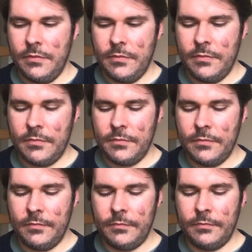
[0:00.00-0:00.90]

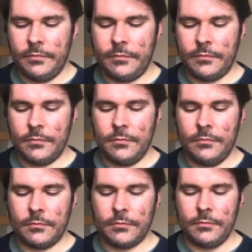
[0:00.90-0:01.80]

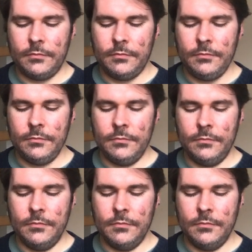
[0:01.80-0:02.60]
No one is speaking in this clip.